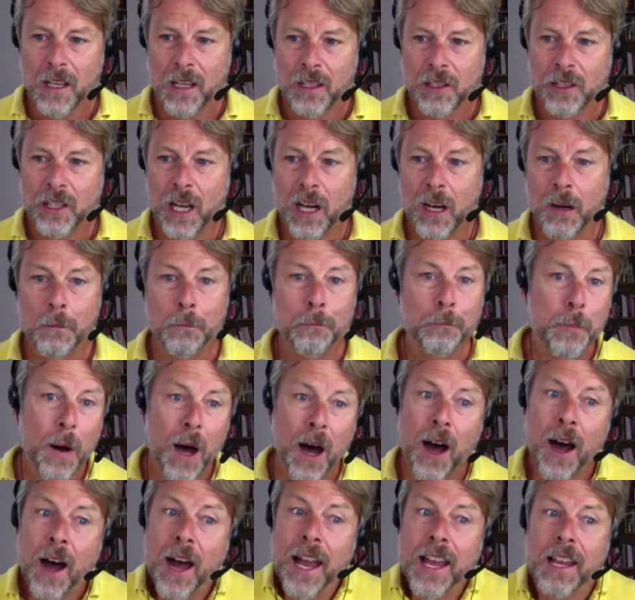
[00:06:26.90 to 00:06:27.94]
So
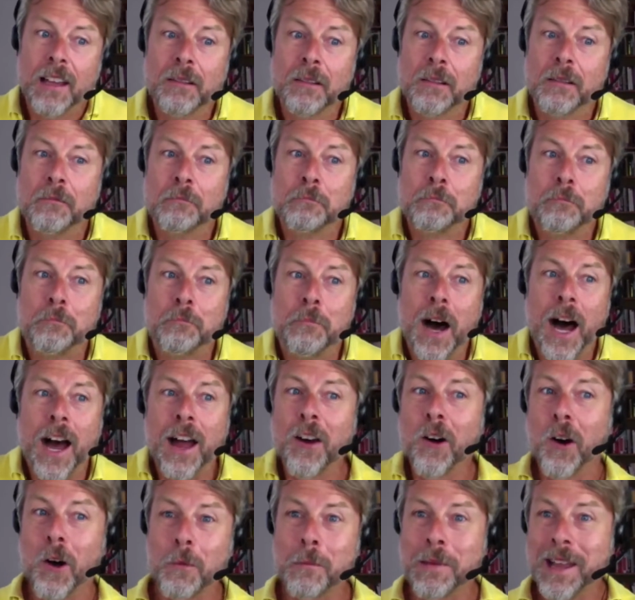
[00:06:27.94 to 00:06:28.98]
by
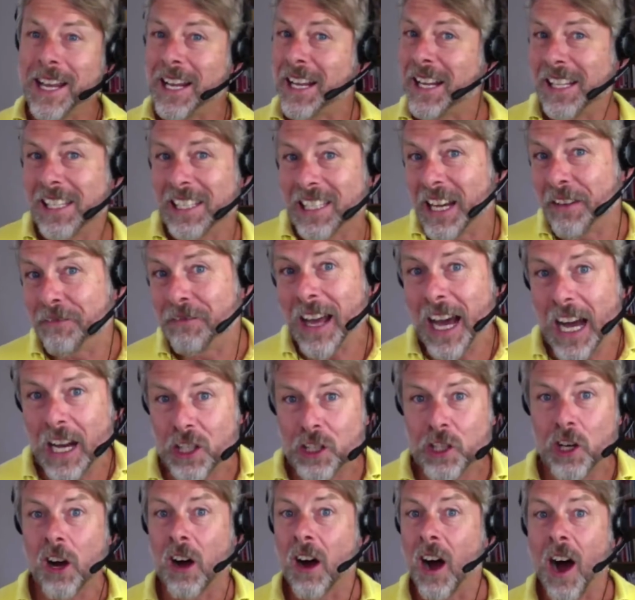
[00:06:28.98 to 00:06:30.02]
all means, give that a
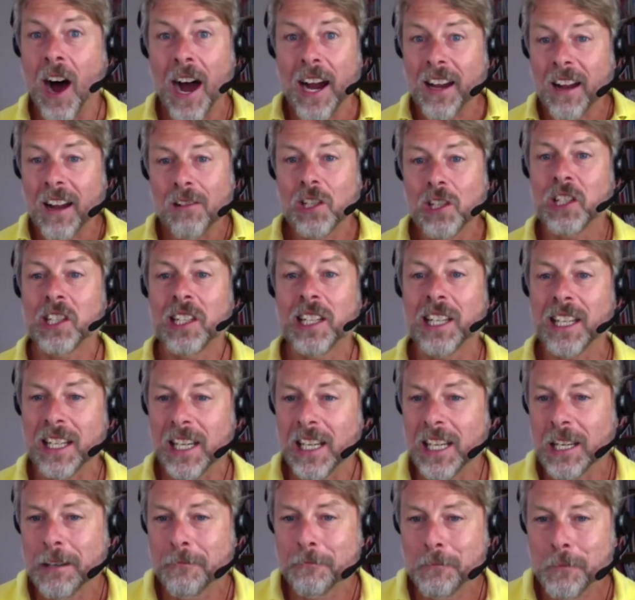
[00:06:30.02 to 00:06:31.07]
shot. I don't
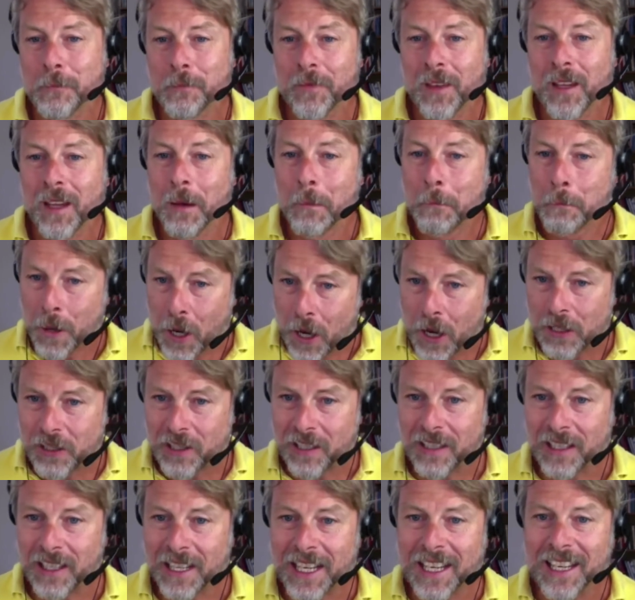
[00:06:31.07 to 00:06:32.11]
see,
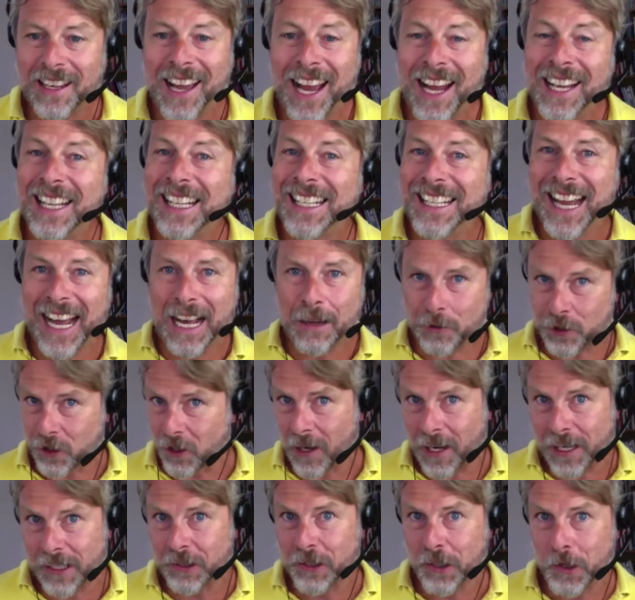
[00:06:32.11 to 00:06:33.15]
personally, any
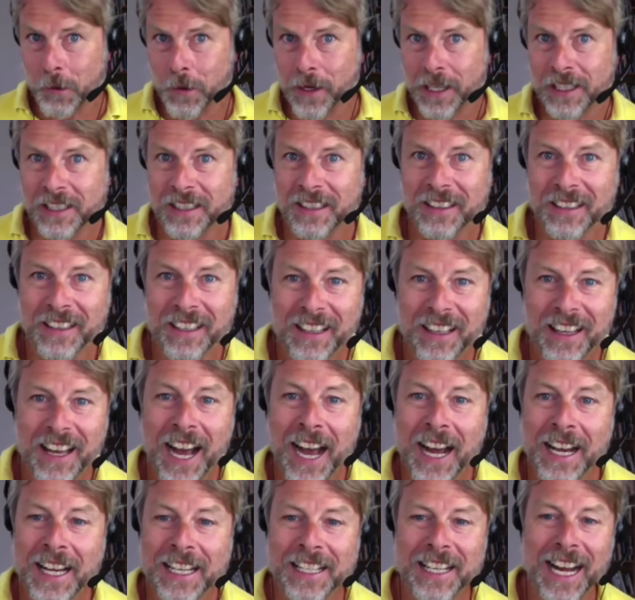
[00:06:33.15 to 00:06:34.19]
downside to it.
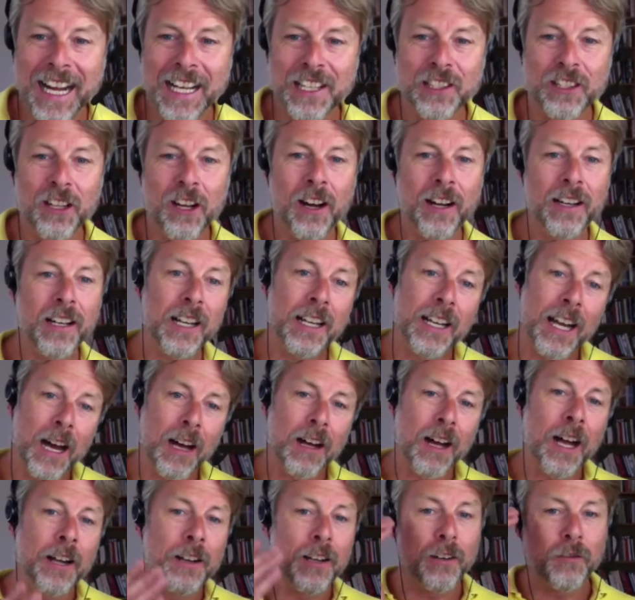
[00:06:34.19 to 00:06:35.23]
Any downside, and
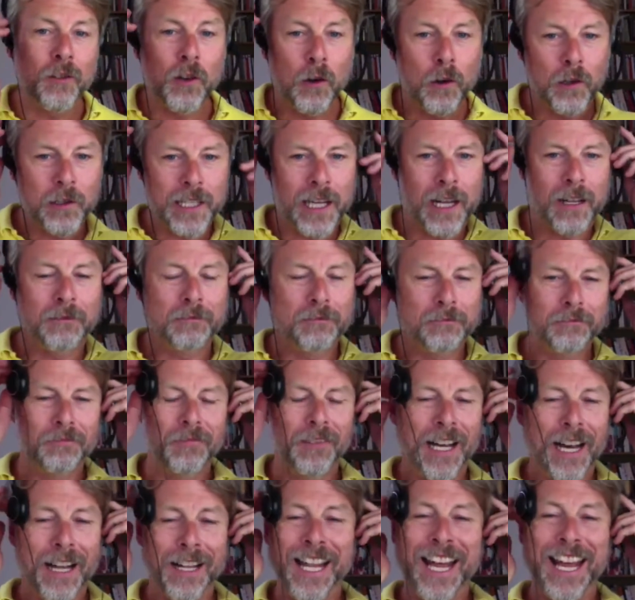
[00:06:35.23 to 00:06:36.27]
of course I'll
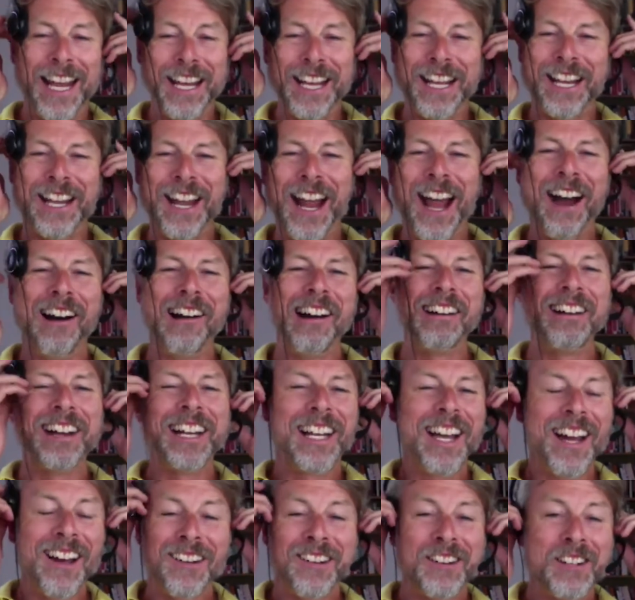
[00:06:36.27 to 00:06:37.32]
let you know how it
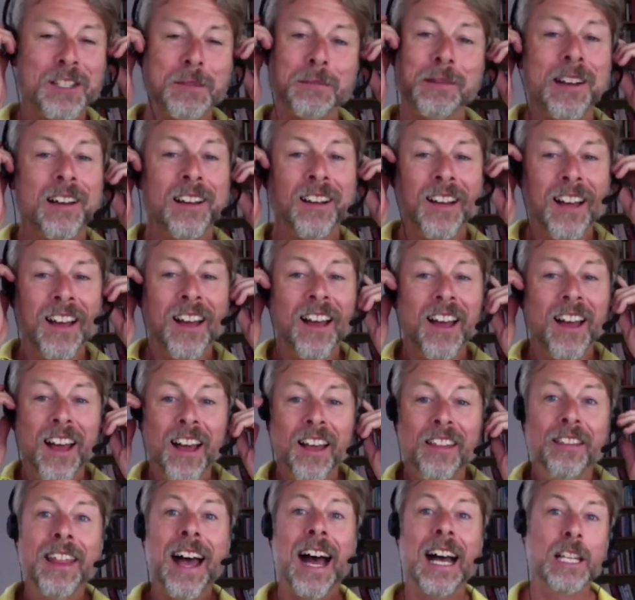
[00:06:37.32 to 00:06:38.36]
goes, but
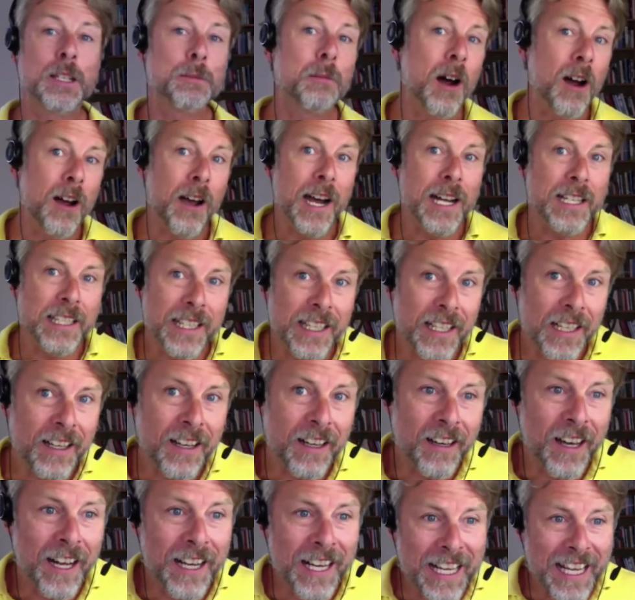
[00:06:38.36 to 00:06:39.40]
that's my
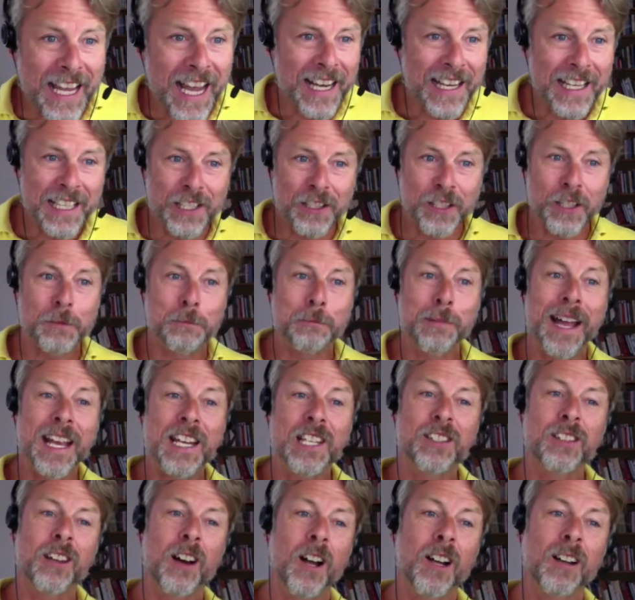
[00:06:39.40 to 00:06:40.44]
idea. And again, it's just
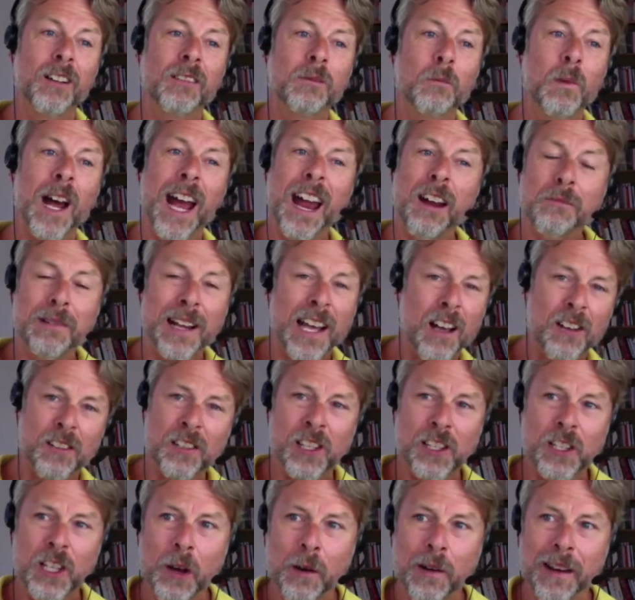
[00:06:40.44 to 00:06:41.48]
based on what everybody else
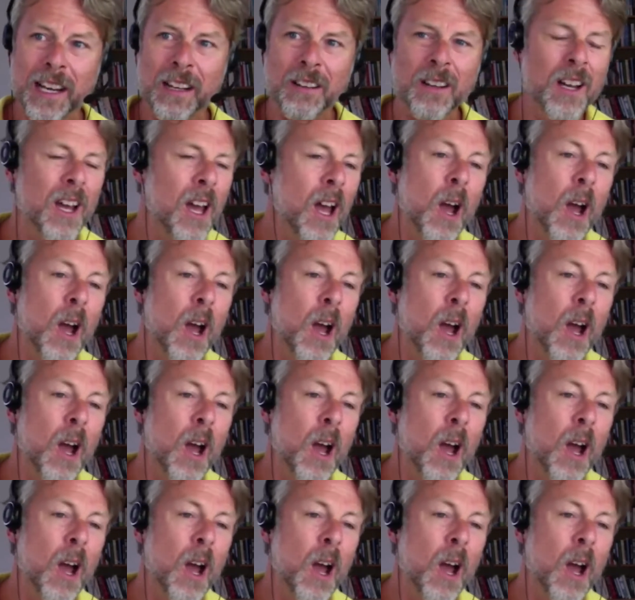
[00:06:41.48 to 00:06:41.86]
is doing.